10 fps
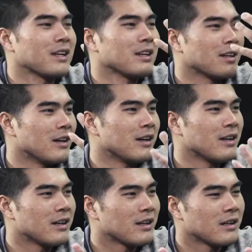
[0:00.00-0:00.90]
like
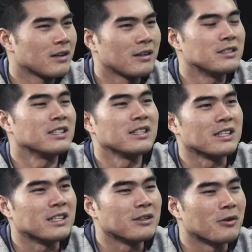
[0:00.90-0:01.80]
uh, a D
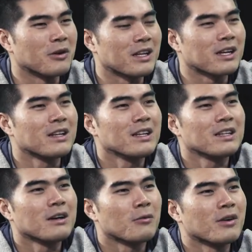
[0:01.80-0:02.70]
League or like
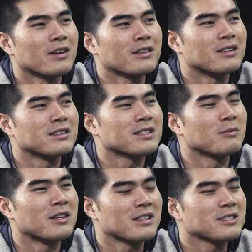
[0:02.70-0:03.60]
what are the
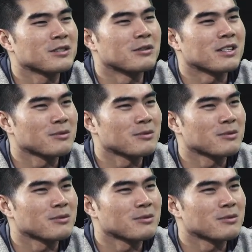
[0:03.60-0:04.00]
some of the things you'd